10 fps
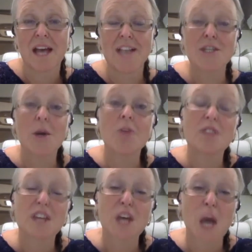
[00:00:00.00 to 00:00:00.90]
And so over
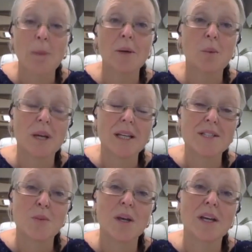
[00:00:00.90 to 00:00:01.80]
the coming
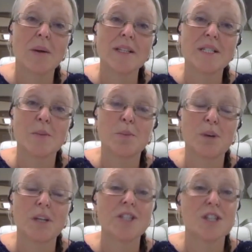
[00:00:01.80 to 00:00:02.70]
weeks, we're going to
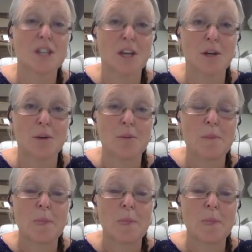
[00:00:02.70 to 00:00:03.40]
bring to you